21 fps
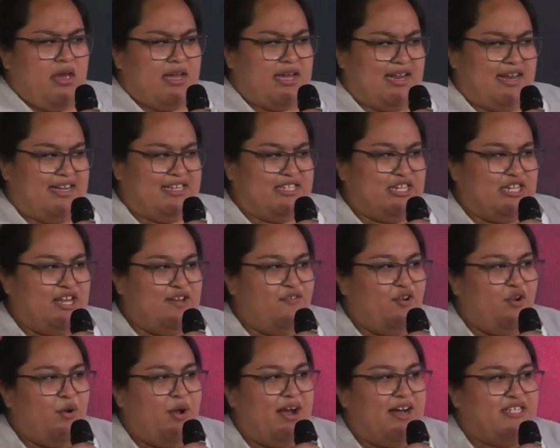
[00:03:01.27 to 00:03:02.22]
Can I deliver
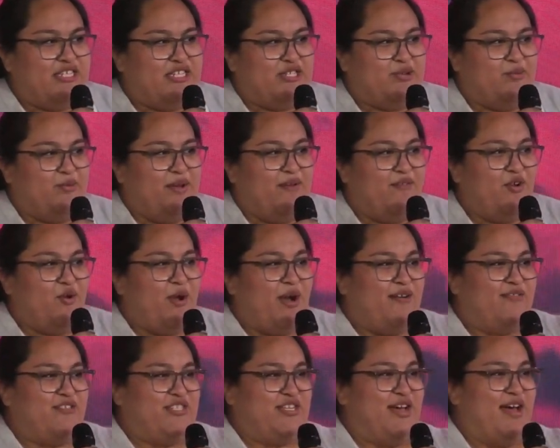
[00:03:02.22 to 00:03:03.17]
us a river of
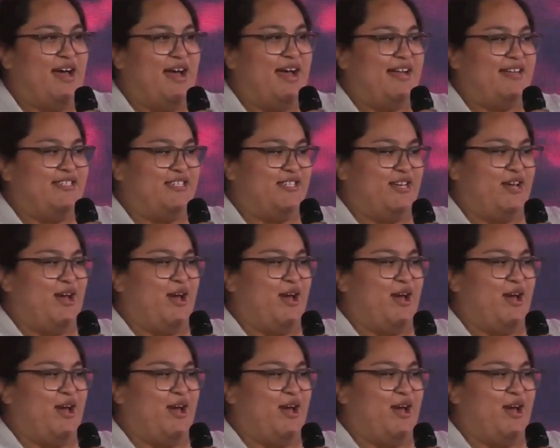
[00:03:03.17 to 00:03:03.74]
sundew?